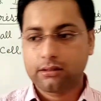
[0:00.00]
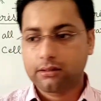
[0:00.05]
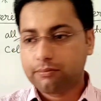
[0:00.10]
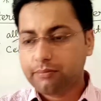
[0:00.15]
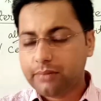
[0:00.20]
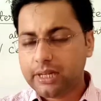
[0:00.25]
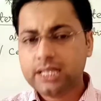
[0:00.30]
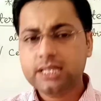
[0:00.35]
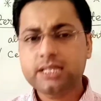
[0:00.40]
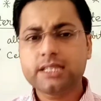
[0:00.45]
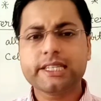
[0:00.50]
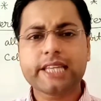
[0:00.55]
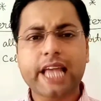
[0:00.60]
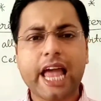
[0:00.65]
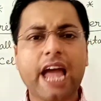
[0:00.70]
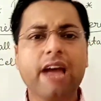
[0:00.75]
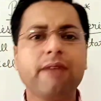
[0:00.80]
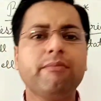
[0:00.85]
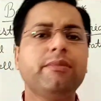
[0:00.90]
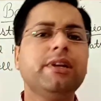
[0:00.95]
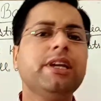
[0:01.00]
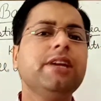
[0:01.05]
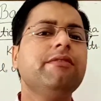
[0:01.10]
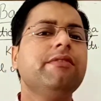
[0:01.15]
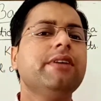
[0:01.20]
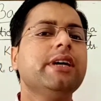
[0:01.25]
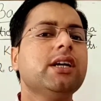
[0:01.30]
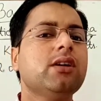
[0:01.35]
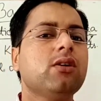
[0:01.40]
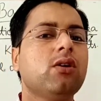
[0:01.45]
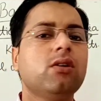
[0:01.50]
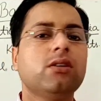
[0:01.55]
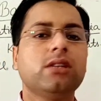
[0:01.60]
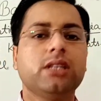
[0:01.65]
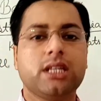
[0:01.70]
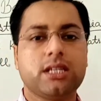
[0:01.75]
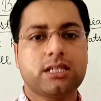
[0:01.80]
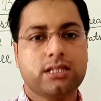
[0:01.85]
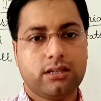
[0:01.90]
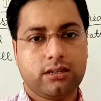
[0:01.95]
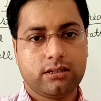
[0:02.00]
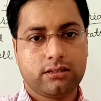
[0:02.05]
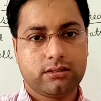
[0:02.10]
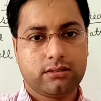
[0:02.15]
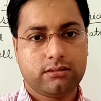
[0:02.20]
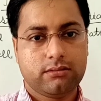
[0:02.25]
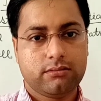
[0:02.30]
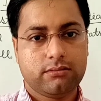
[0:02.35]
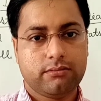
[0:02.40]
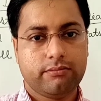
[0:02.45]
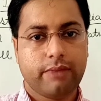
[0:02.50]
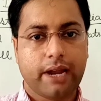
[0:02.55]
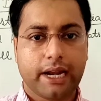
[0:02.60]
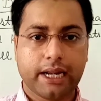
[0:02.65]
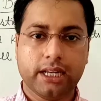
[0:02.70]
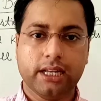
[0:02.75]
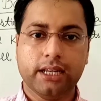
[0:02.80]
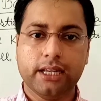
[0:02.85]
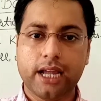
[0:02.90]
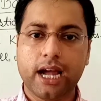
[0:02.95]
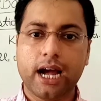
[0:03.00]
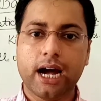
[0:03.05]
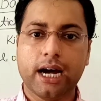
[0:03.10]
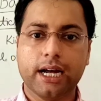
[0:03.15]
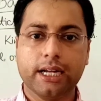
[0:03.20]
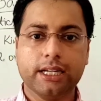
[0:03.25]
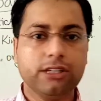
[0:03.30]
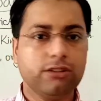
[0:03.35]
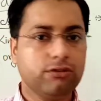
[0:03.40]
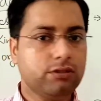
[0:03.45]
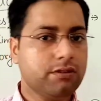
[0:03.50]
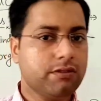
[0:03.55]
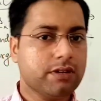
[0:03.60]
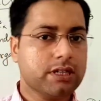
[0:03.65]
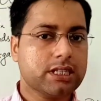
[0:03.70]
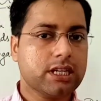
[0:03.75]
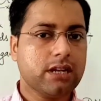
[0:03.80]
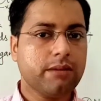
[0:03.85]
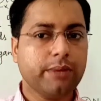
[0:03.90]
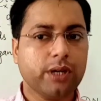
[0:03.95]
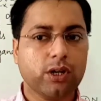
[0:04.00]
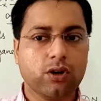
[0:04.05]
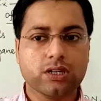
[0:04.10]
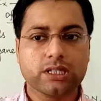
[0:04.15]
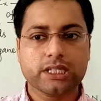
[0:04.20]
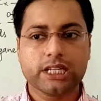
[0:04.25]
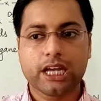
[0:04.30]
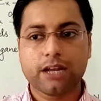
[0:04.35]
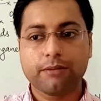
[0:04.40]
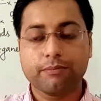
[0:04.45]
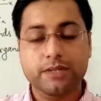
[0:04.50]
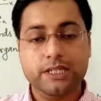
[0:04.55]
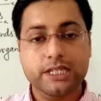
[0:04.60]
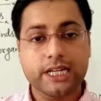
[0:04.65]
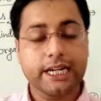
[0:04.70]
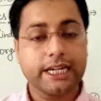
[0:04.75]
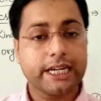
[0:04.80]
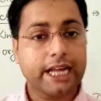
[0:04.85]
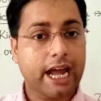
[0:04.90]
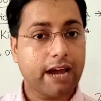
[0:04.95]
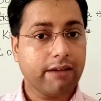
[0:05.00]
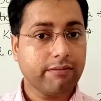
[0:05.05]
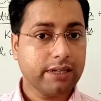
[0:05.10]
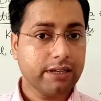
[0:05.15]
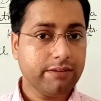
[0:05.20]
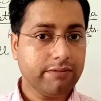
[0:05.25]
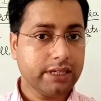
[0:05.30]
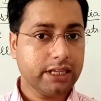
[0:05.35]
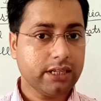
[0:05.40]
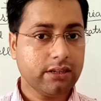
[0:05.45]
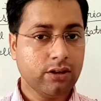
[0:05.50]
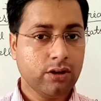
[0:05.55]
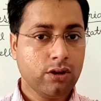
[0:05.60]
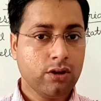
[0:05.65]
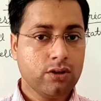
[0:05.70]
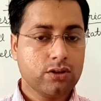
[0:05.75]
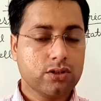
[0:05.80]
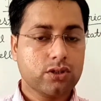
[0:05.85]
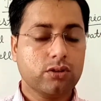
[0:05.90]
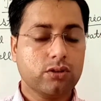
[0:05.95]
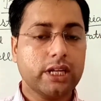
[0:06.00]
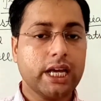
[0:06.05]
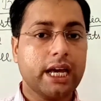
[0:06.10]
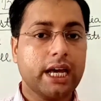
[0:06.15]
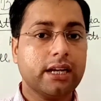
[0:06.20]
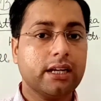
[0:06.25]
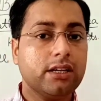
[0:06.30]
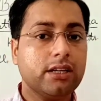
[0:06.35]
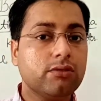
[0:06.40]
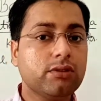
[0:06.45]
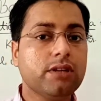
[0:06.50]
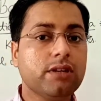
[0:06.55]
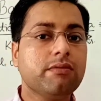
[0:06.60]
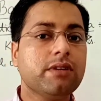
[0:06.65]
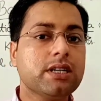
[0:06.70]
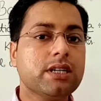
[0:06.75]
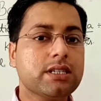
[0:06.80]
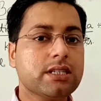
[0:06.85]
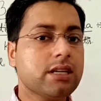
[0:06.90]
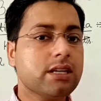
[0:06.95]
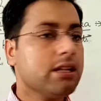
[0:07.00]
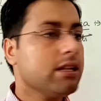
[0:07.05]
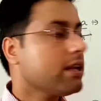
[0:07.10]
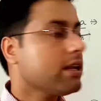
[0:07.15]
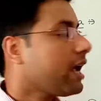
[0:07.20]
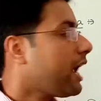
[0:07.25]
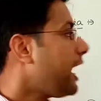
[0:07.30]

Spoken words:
means everywhere on this earth. Bacteria are universal because they are present everywhere, so they are universal